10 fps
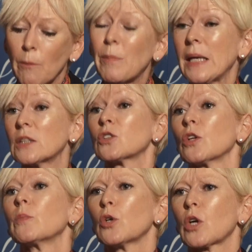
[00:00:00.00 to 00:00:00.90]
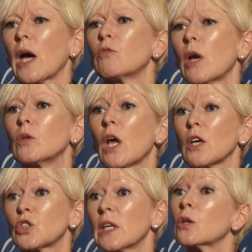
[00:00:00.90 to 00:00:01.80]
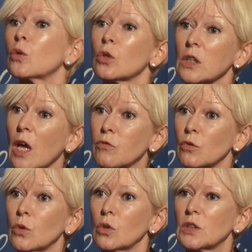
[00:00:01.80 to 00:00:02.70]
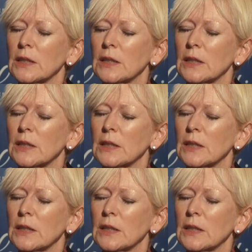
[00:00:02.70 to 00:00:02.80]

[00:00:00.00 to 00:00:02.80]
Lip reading: based on a book I wrote last year called Love Rules.